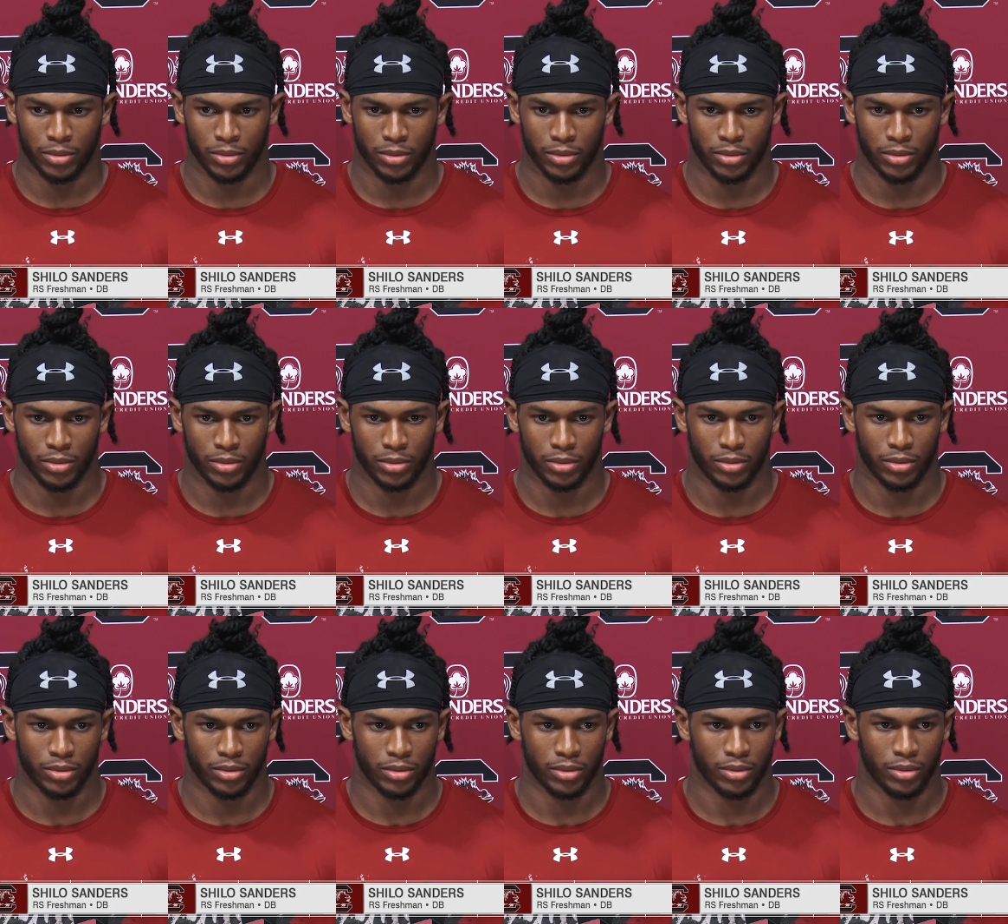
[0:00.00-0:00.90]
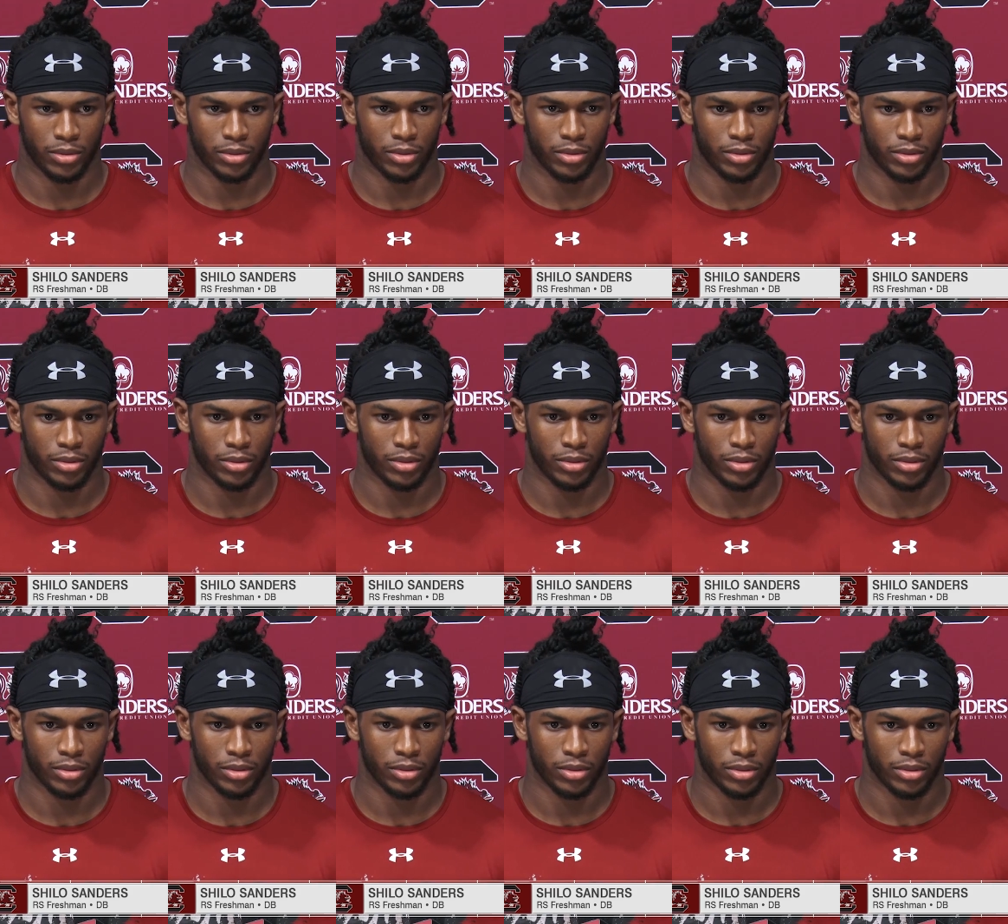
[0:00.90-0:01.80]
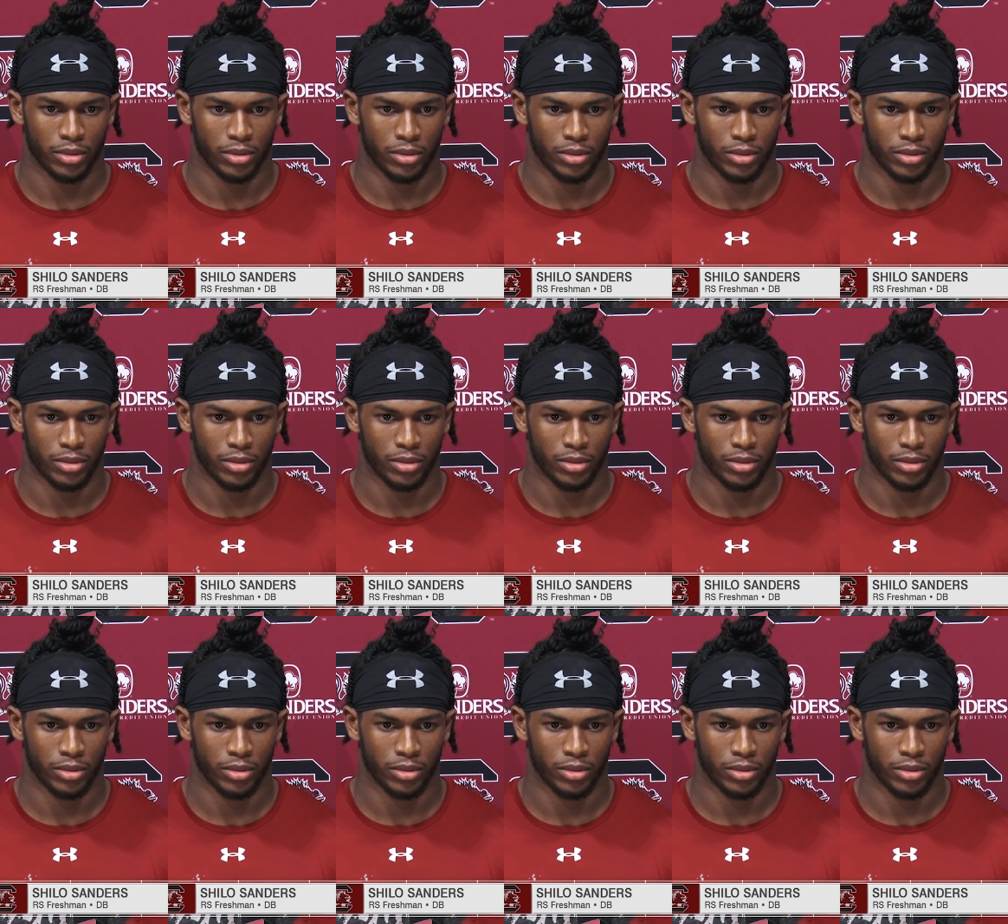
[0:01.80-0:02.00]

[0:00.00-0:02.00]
What head coach you think he's gonna be?